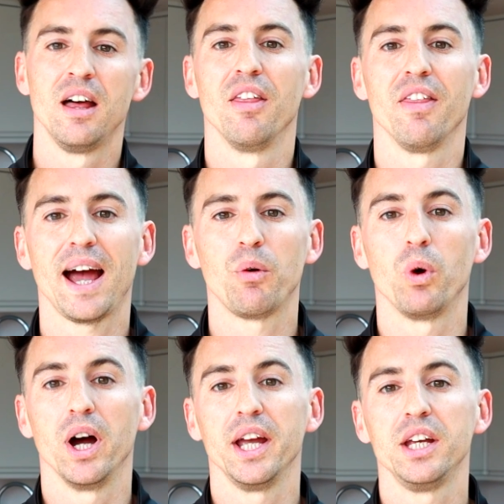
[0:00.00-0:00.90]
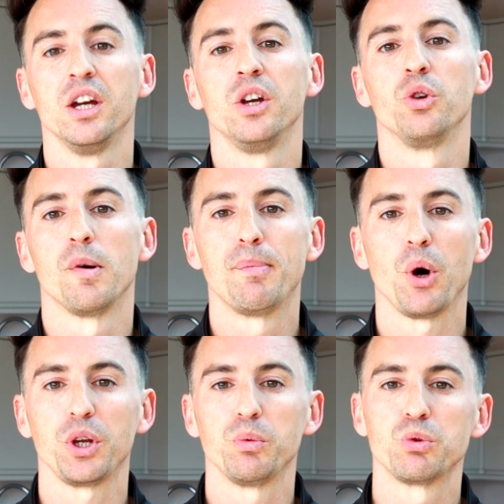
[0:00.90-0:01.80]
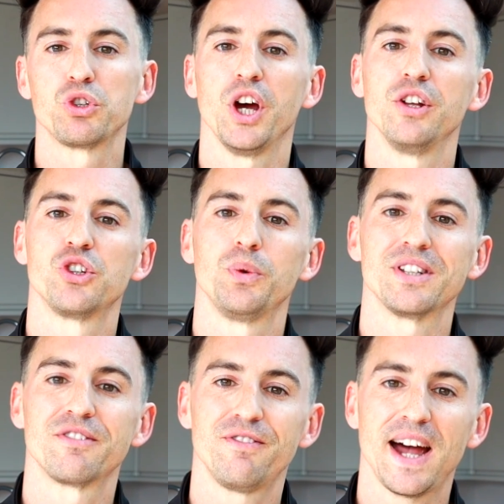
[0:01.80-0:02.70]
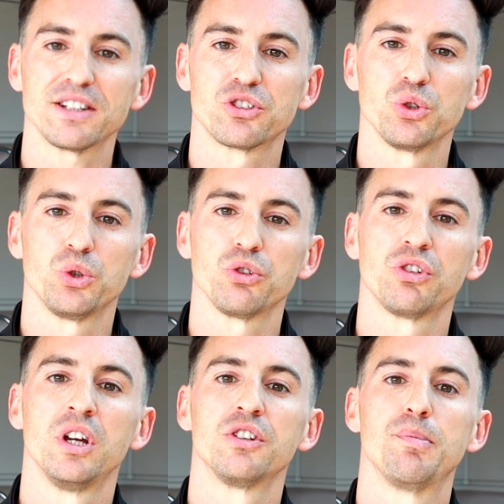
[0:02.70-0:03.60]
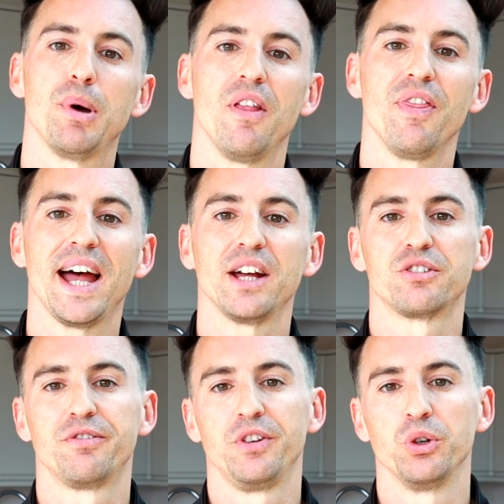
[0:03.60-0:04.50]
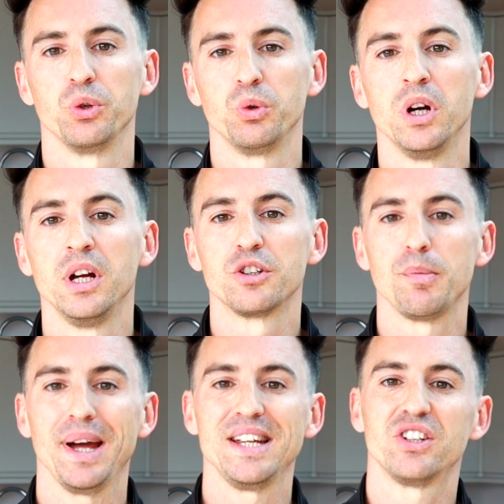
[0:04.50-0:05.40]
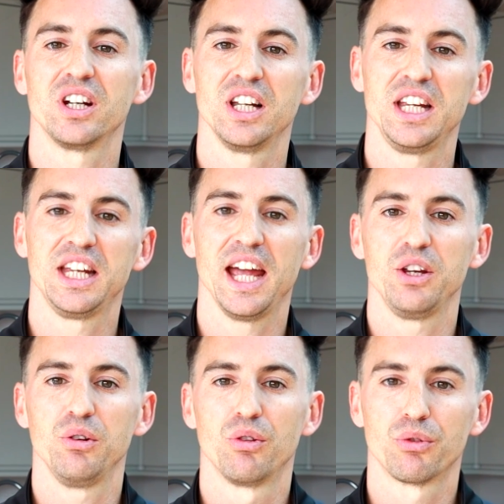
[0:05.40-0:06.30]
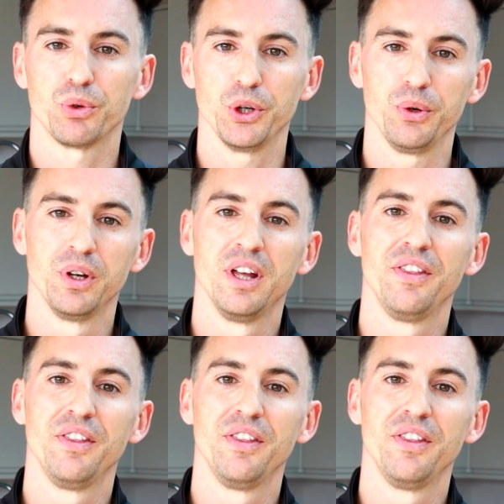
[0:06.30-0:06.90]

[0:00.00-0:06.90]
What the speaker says: That way, your body will turn to its fat stores to burn that as fuel to basically get you through.